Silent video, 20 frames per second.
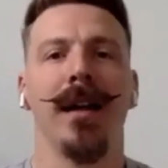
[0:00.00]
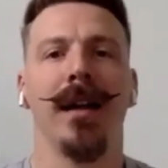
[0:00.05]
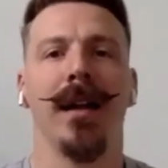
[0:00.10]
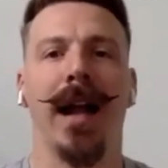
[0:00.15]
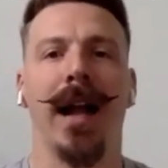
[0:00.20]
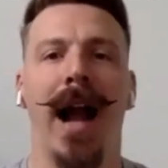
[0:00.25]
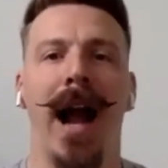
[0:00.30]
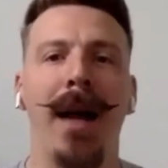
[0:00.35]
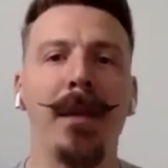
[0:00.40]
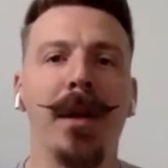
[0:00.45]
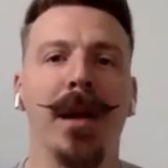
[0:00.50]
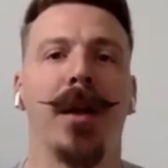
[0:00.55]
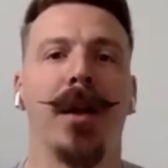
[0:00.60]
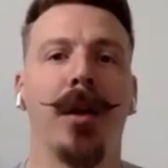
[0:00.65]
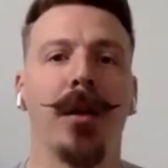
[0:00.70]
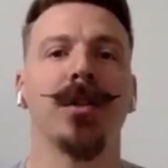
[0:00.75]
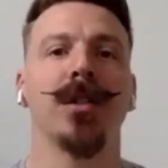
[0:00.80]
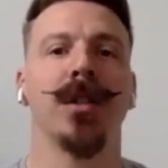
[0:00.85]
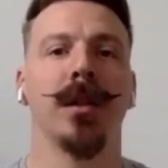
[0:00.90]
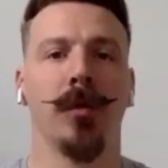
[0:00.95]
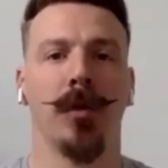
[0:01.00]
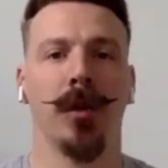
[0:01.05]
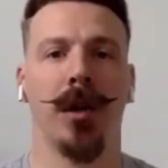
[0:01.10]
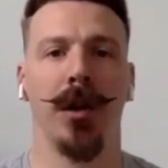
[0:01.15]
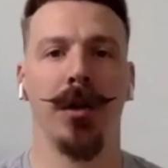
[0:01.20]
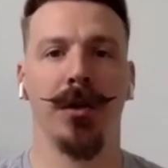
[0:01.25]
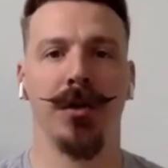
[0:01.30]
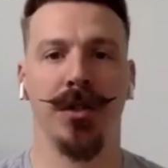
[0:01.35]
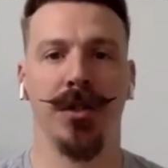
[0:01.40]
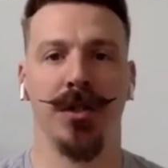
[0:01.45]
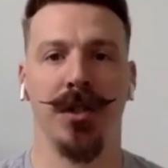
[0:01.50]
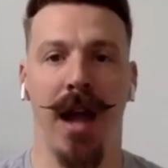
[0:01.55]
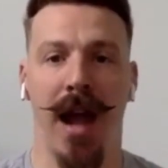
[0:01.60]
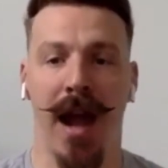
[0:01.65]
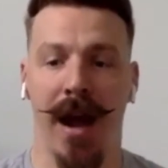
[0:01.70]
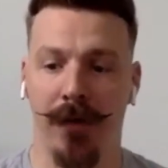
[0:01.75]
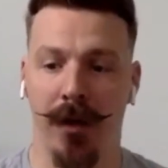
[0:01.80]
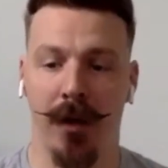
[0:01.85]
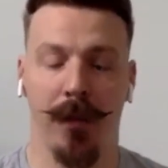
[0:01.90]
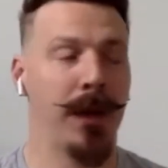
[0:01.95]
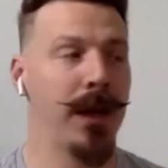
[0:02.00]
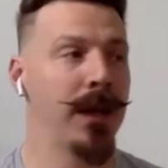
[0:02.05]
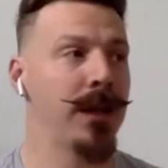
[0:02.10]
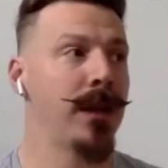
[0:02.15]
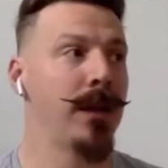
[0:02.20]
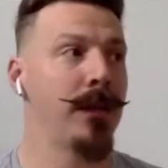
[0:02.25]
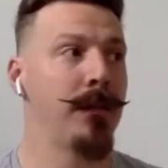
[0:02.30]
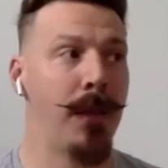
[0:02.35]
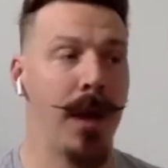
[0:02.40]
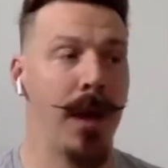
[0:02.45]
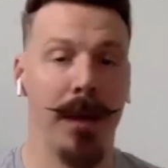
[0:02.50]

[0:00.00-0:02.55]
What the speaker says: like, I'm encouraging more coaches to have an opinion